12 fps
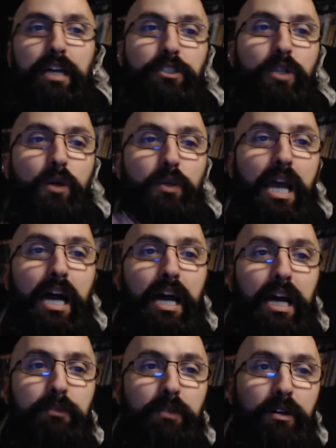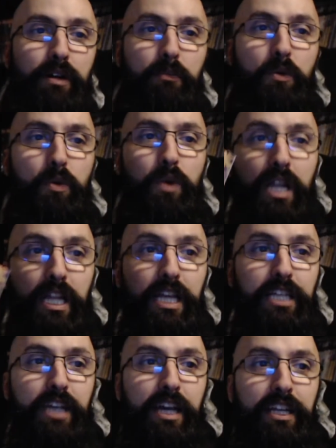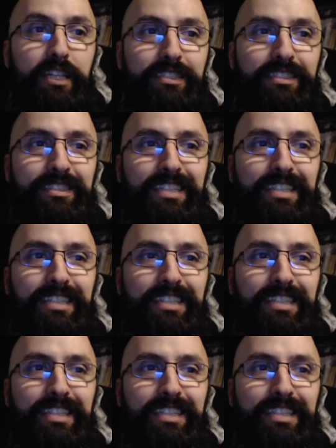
So yeah, I'm really excited